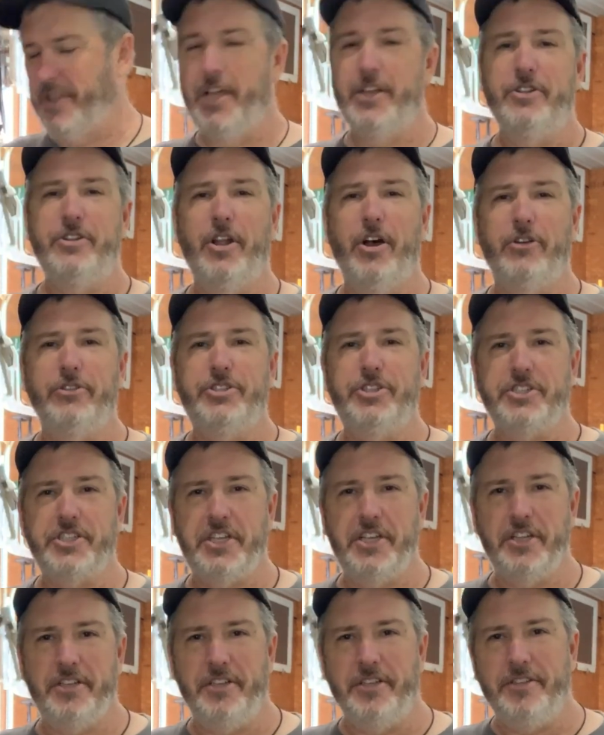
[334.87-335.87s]
no, just
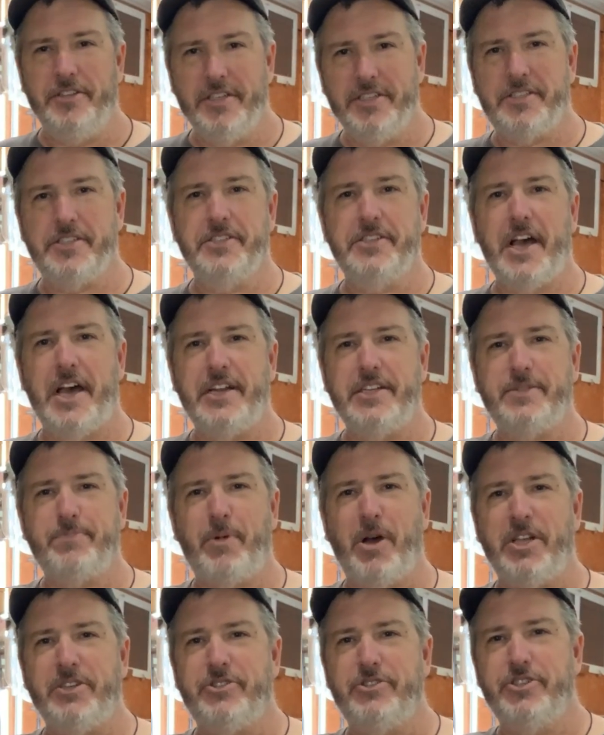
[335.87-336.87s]
kidding. This is not a
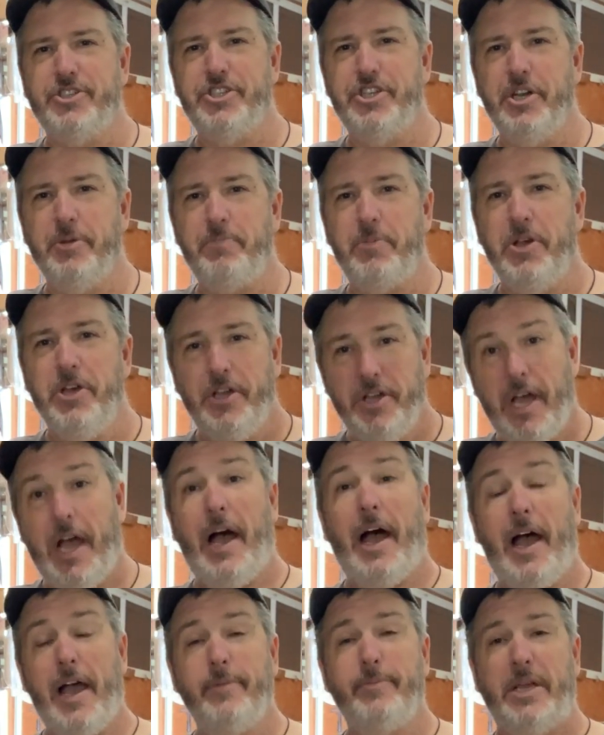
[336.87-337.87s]
sponsorship.
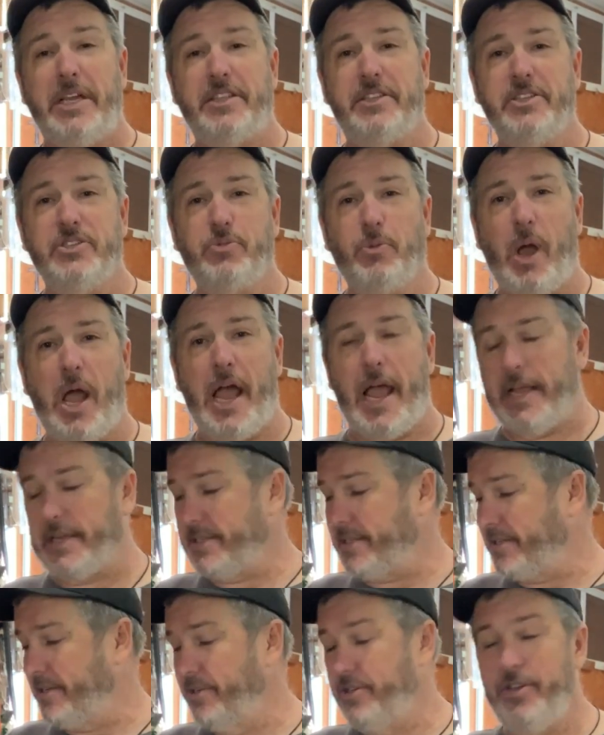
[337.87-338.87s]
I make this
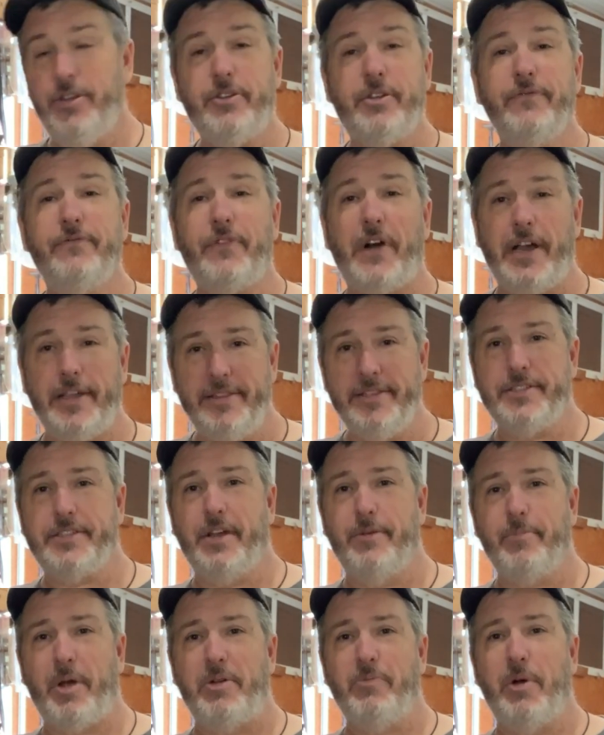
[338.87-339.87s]
wax. You can find this
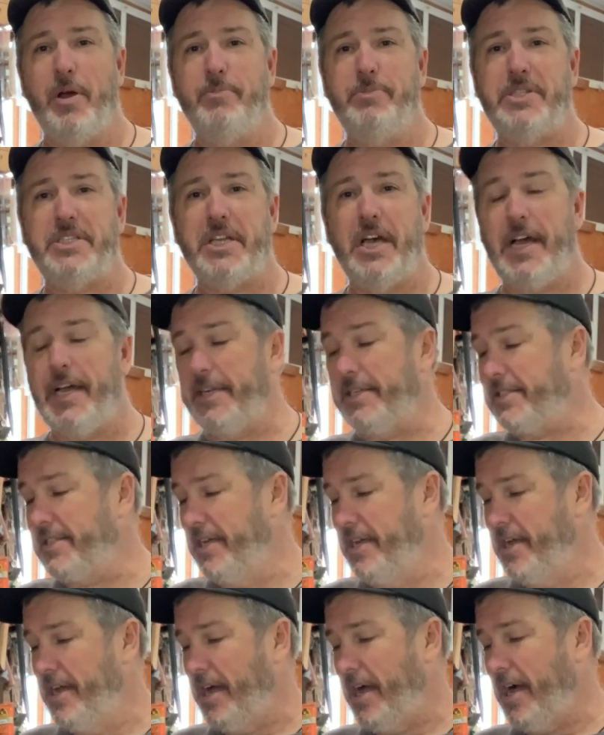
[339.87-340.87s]
on my website.
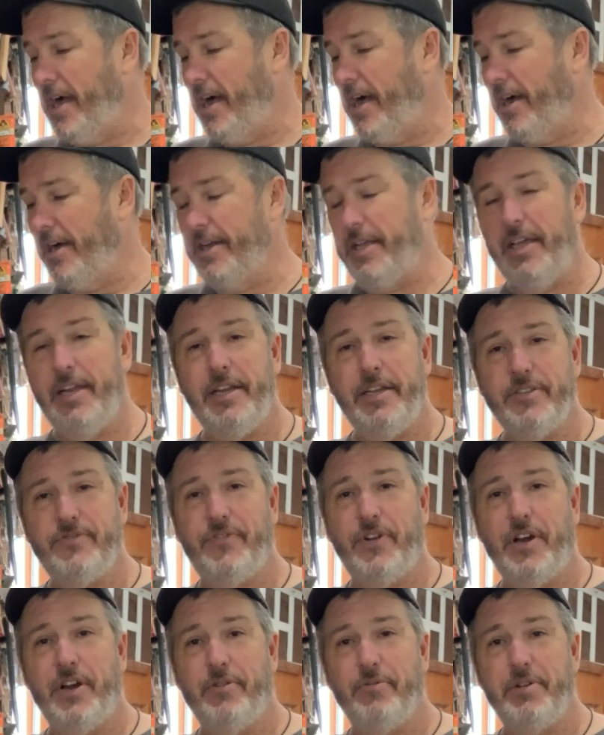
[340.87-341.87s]
It is
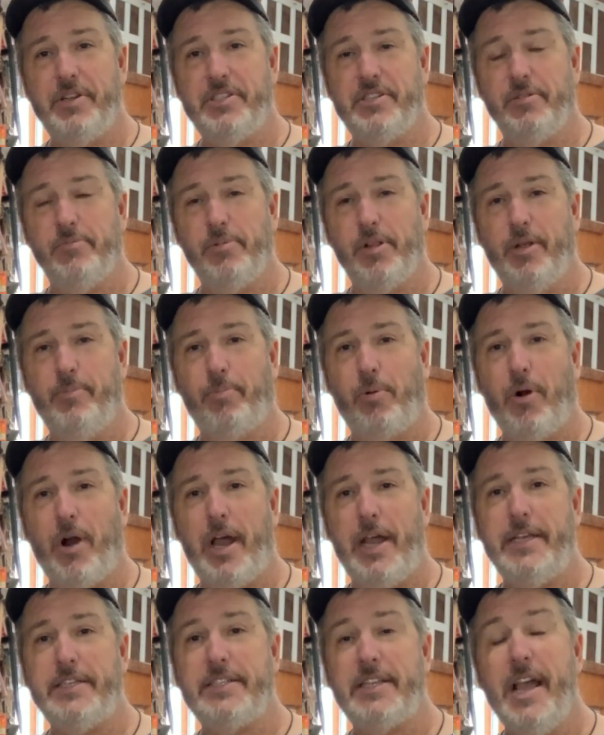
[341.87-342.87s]
very reasonably
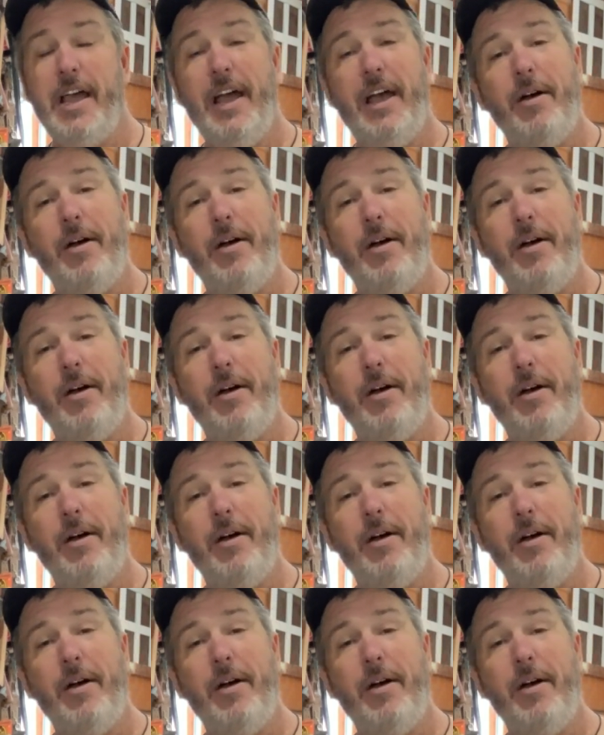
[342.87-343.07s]
priced.